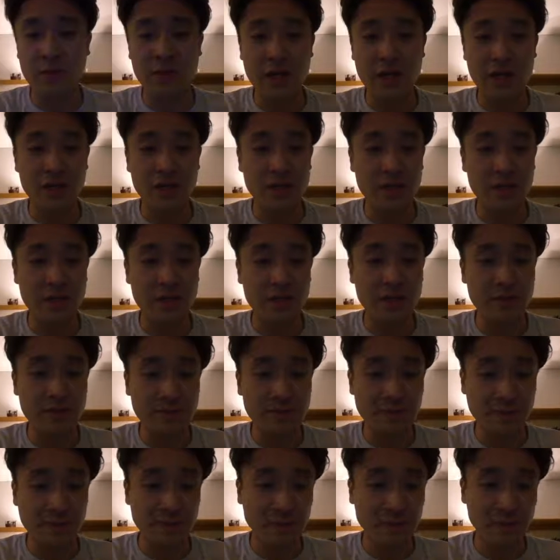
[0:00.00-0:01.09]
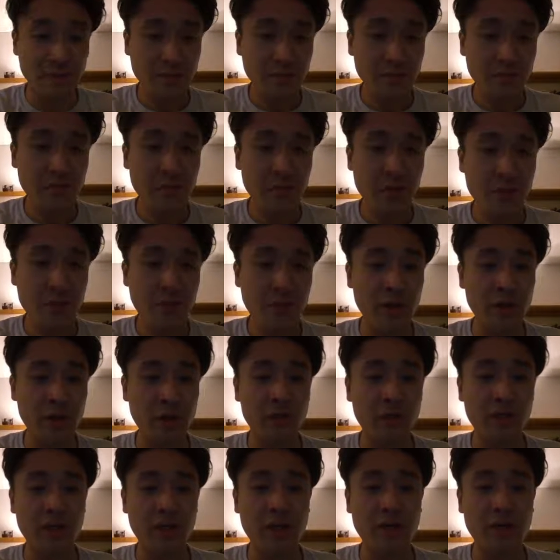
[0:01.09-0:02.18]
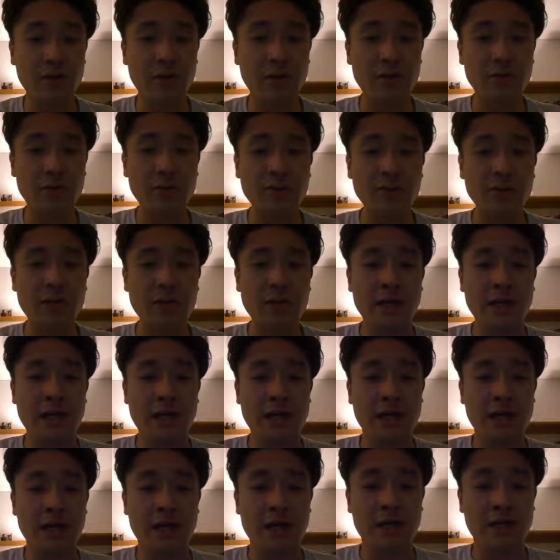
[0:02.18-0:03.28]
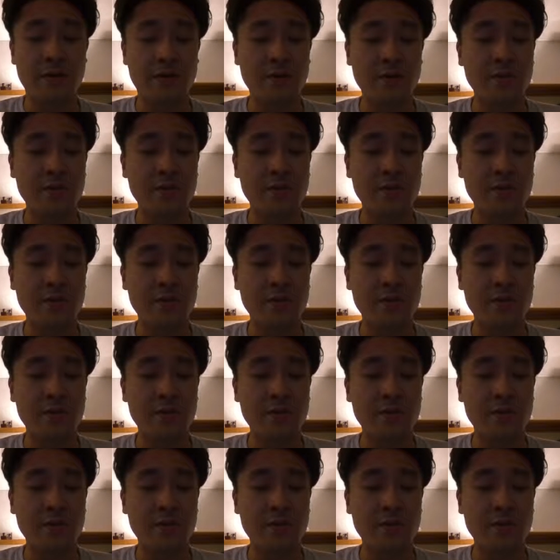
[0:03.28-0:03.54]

actually print over here. um,